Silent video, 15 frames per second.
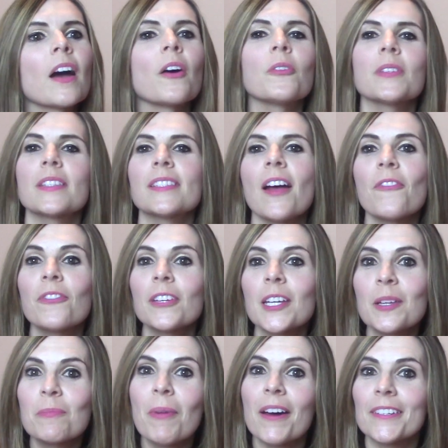Well, oh, it's
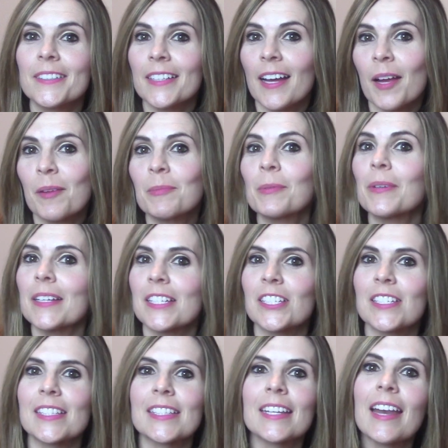definitely in modern times because
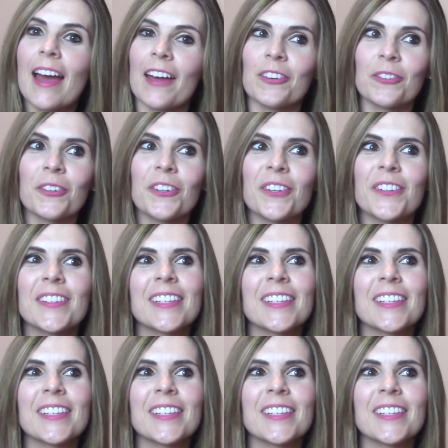she said Adderall.